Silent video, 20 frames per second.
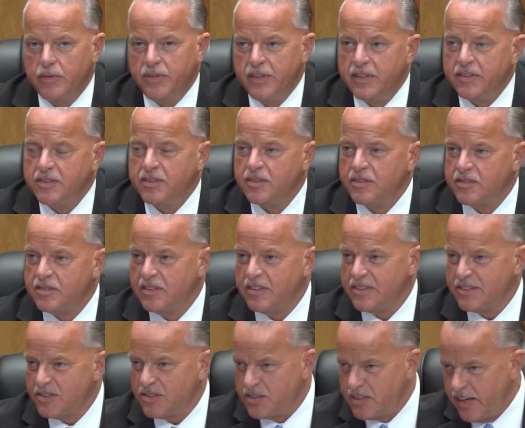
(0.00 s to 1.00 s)
This is
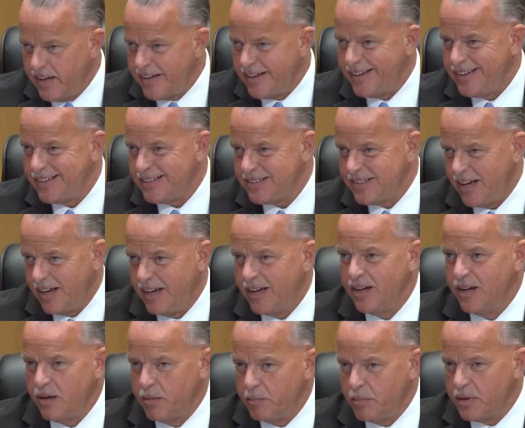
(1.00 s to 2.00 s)
the second
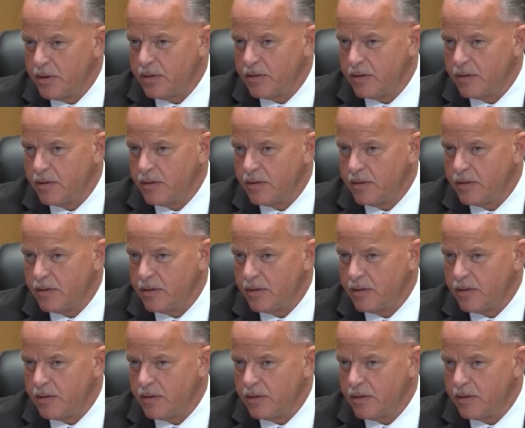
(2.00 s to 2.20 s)
time